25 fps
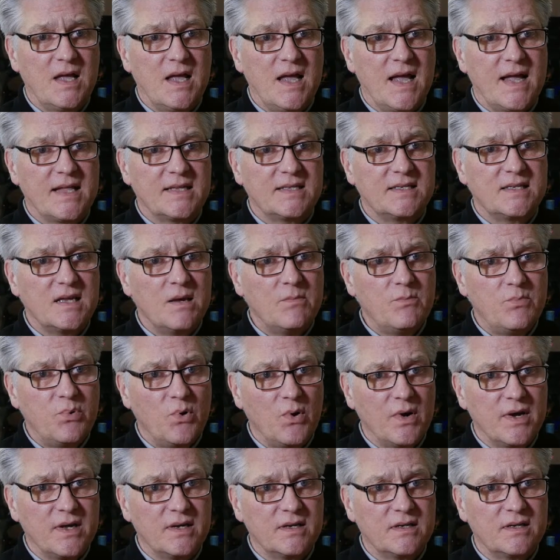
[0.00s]
At some
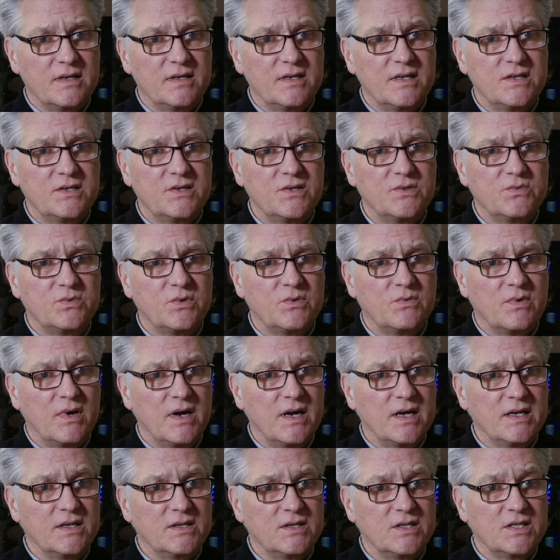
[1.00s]
point, conditions were
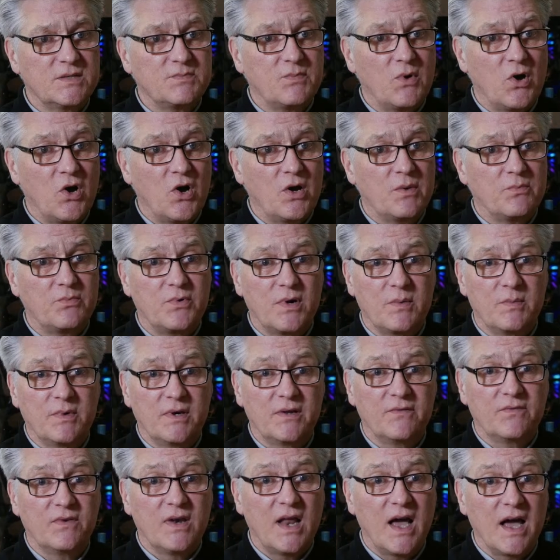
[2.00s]
right to spawn
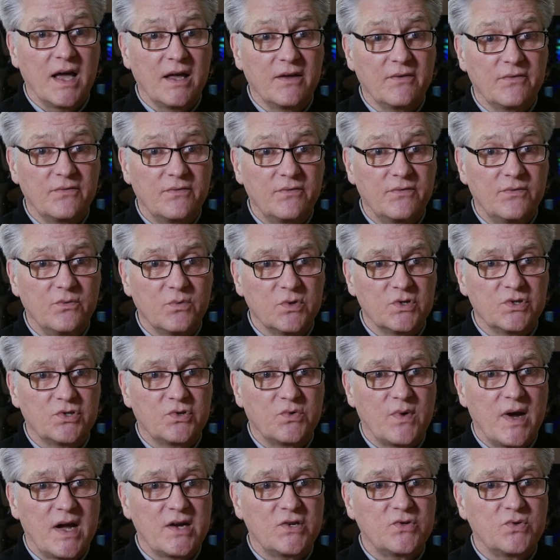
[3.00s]
primitive life, which
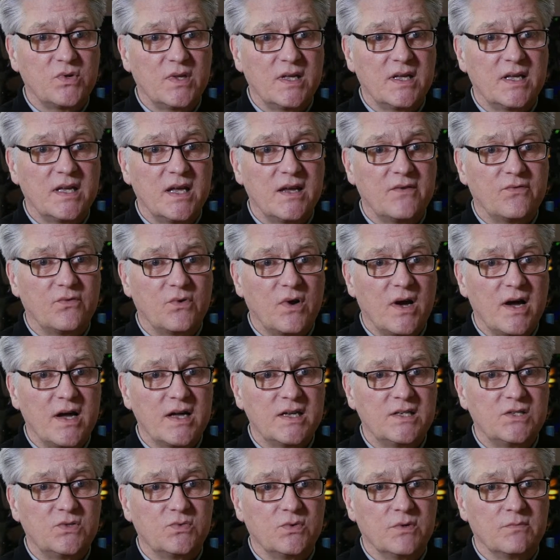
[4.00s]
gradually gave
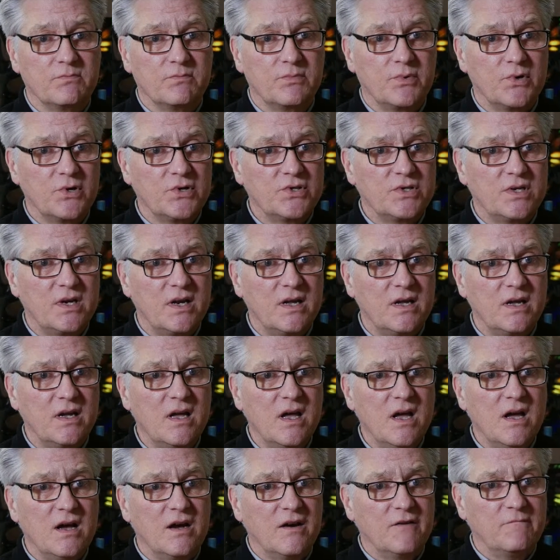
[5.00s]
rise to a burgeoning
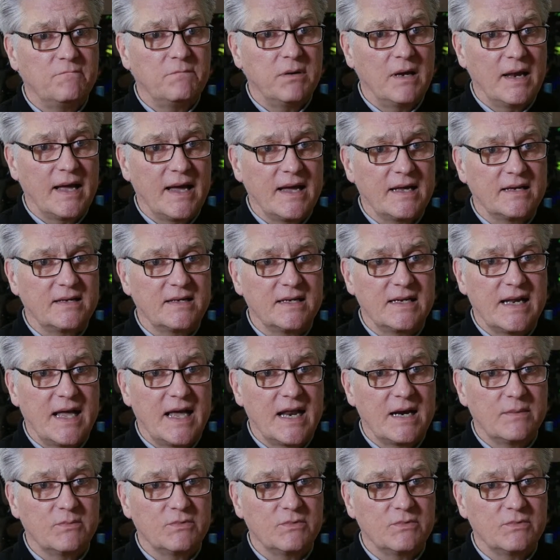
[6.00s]
of plant and animal